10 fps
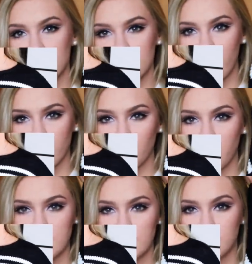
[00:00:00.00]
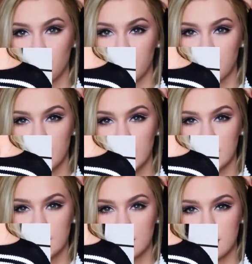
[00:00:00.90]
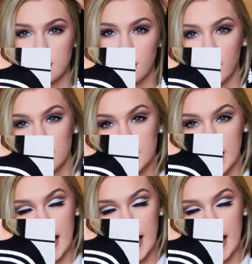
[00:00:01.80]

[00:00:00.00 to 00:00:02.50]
just thought I could wear this with jeans, skirts,